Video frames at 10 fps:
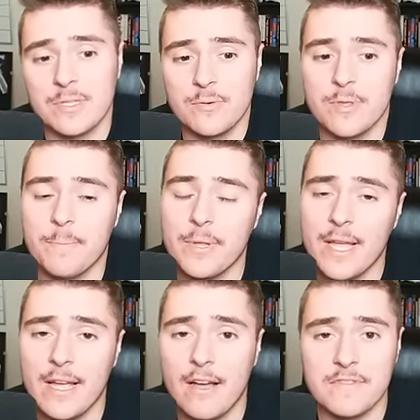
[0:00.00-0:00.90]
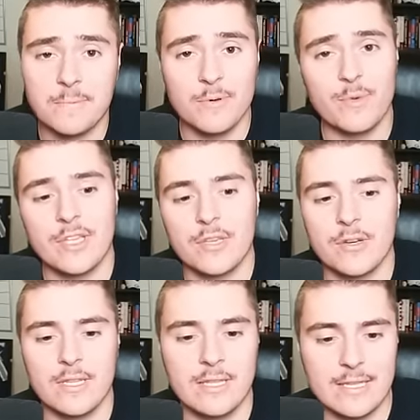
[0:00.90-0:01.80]
to the playoffs, but we
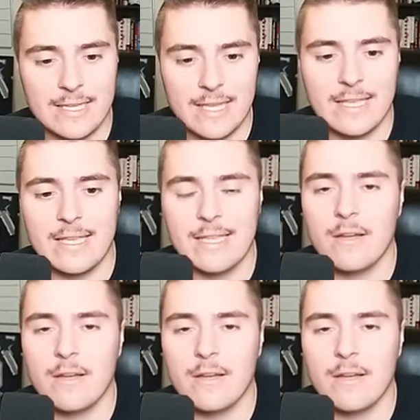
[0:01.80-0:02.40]
couldn't get it